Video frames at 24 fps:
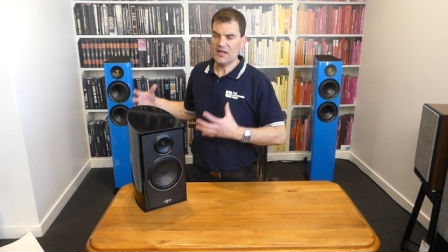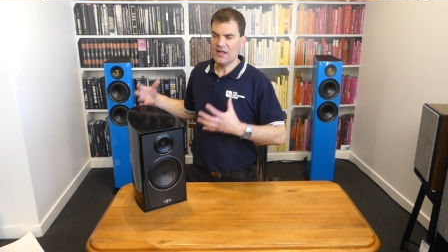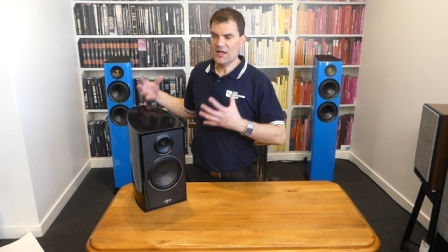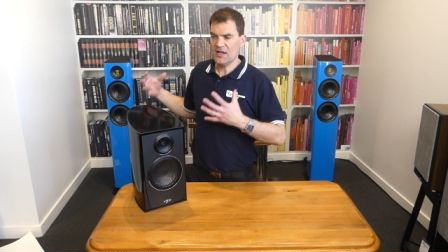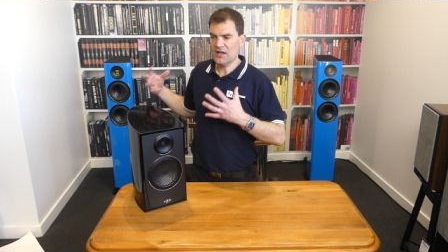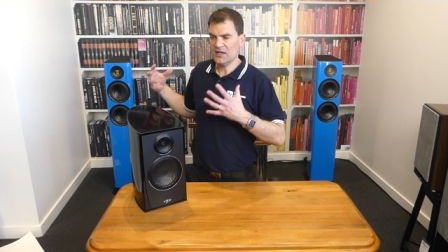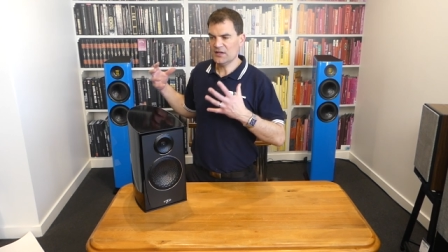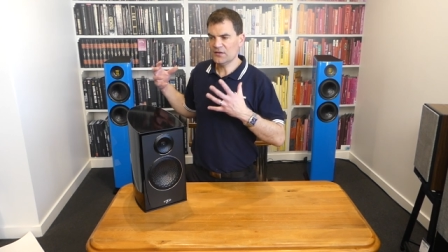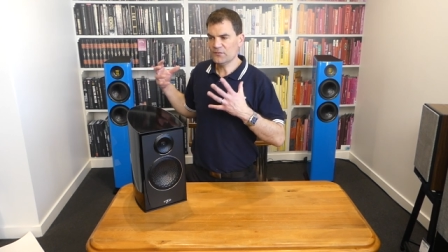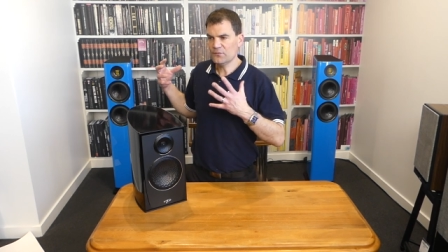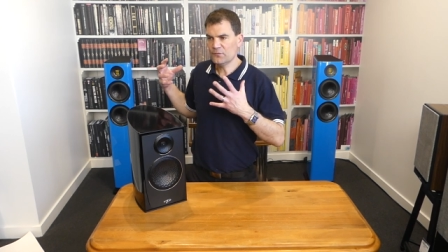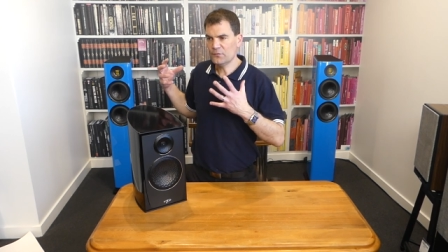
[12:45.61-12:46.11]

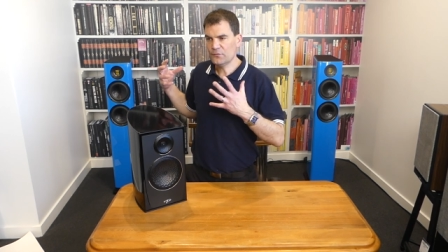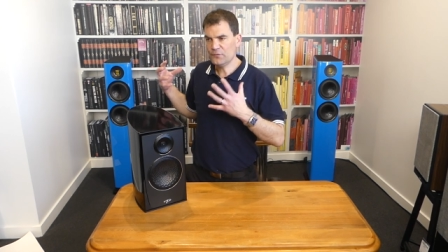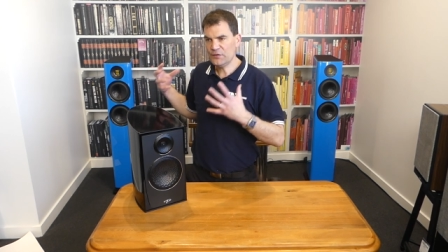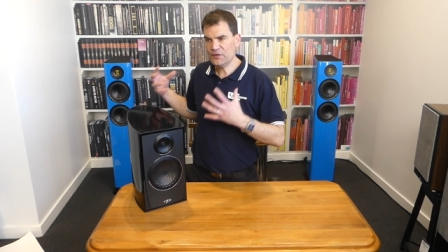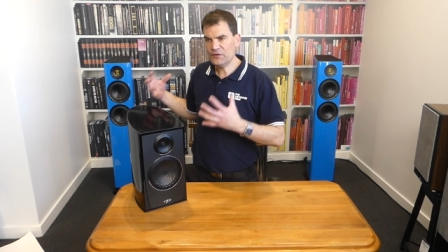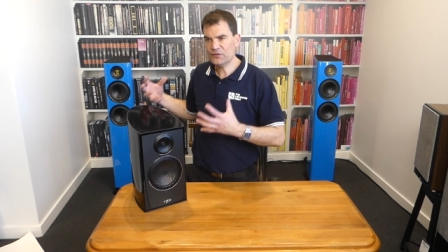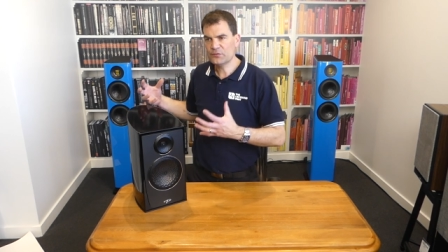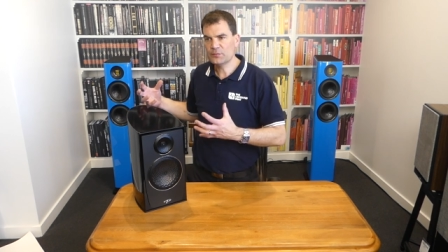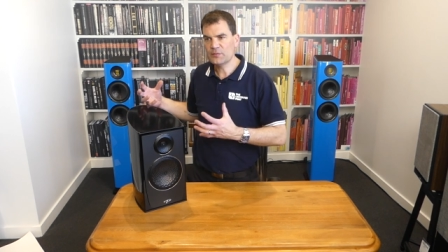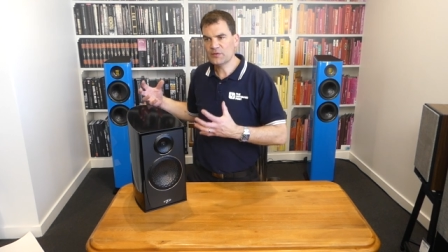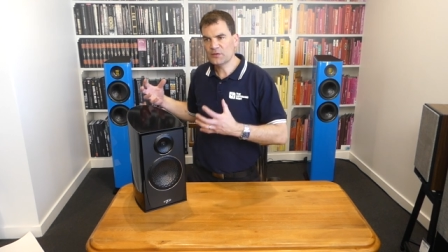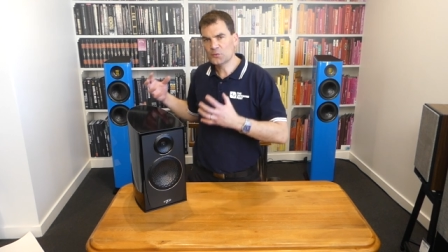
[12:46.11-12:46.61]
and
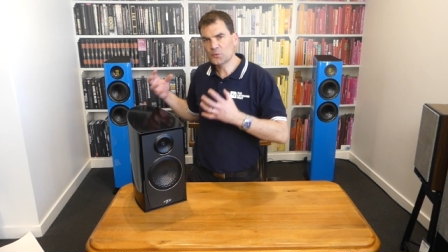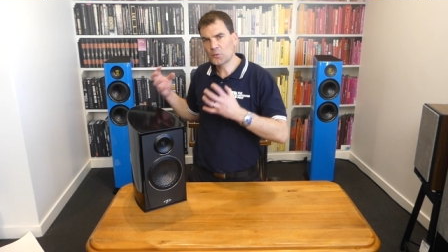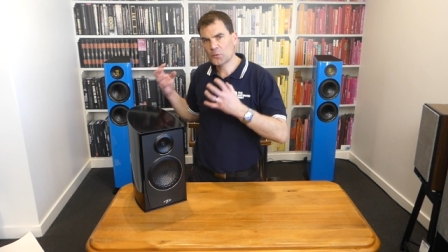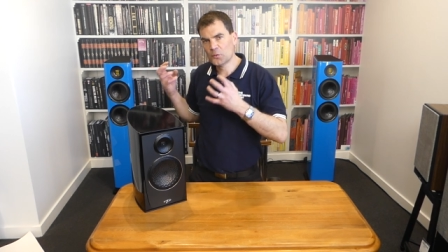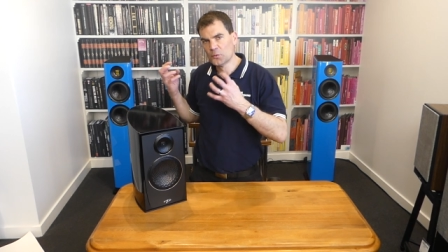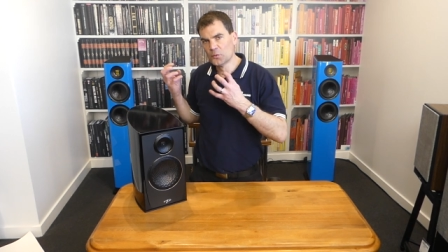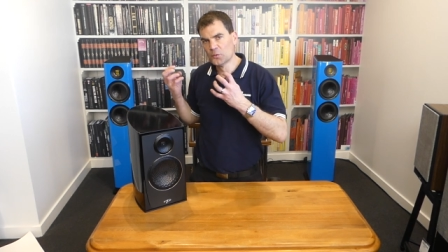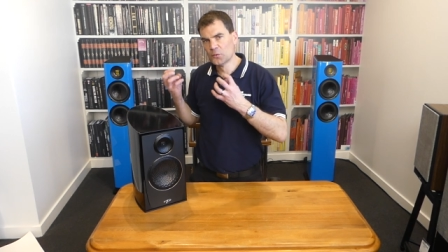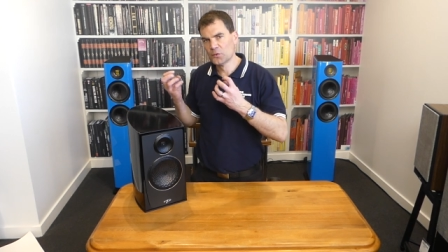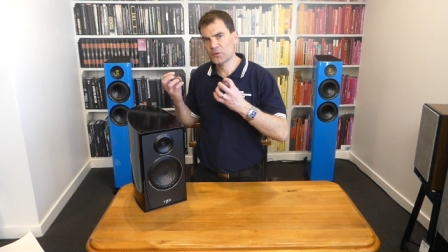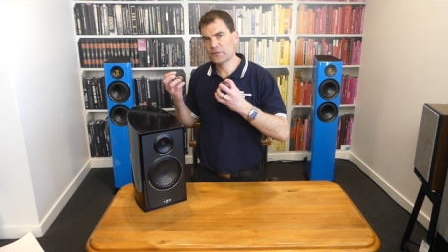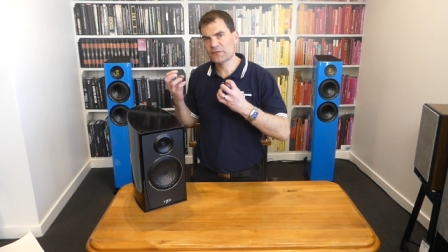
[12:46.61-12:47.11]
investment in
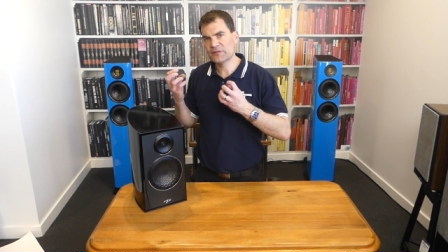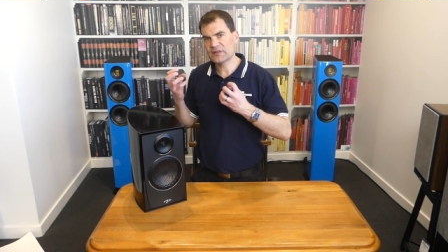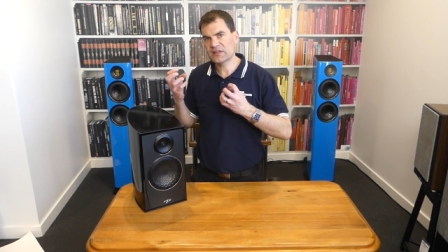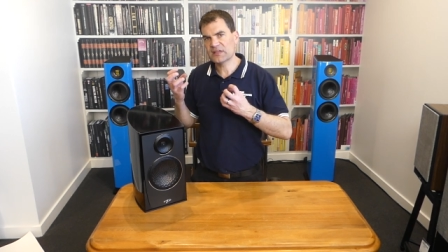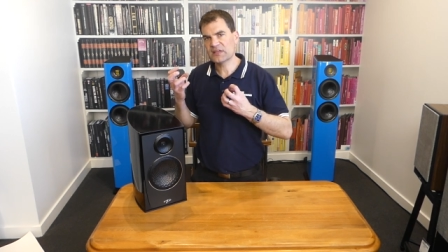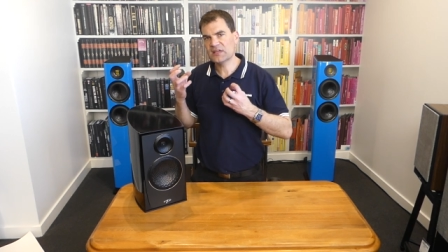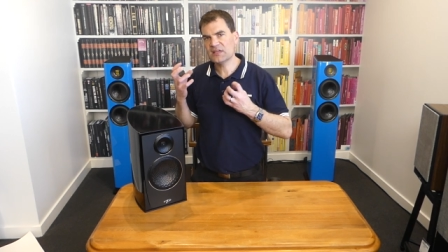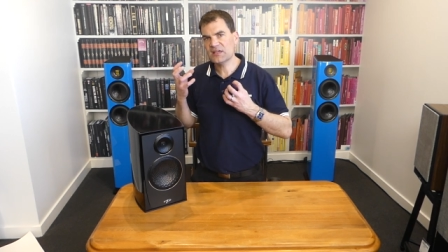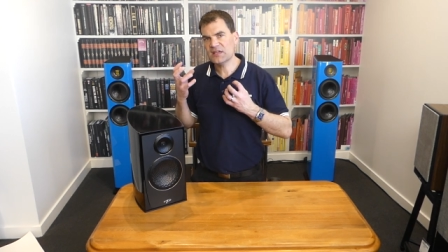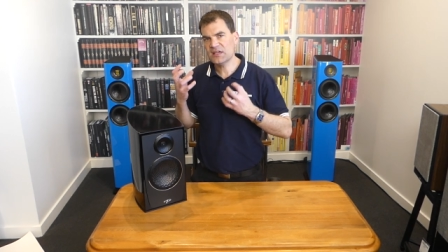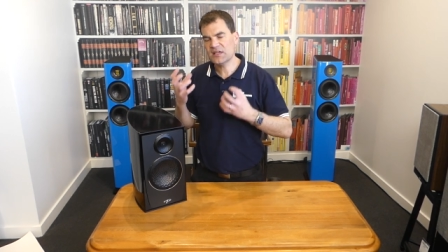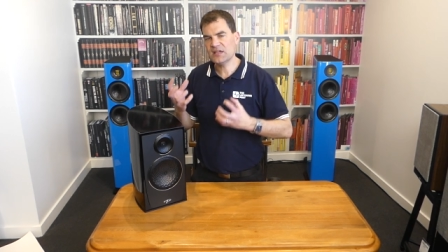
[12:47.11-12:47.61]
all of the
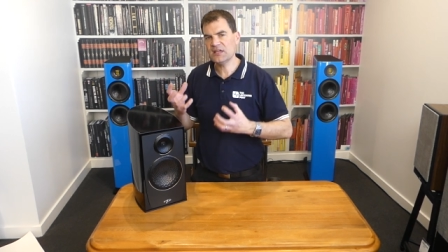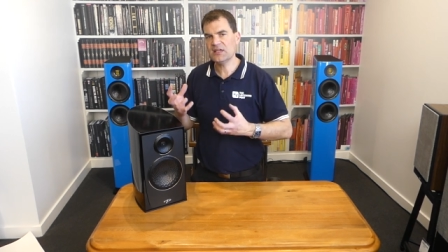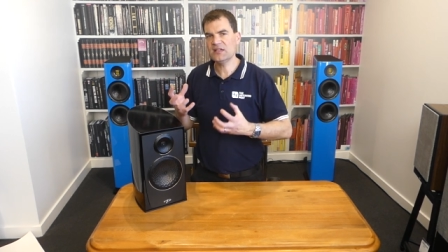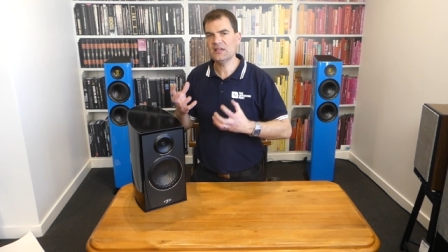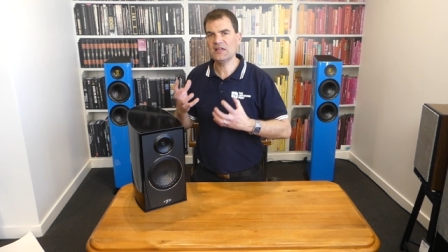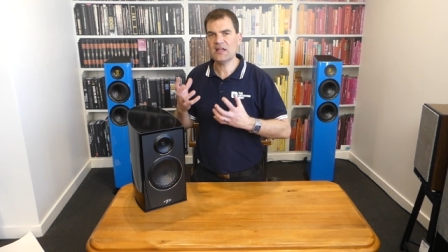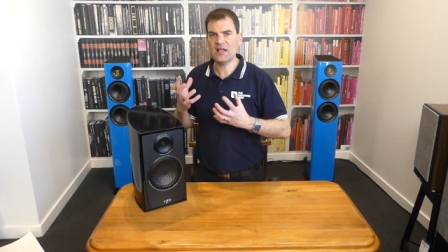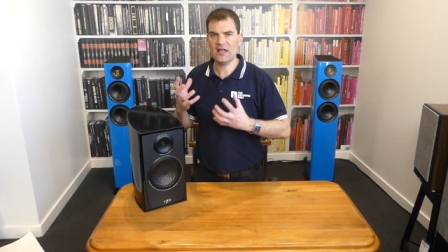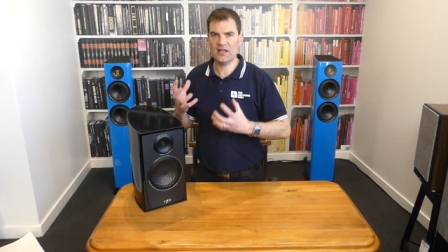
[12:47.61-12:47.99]
key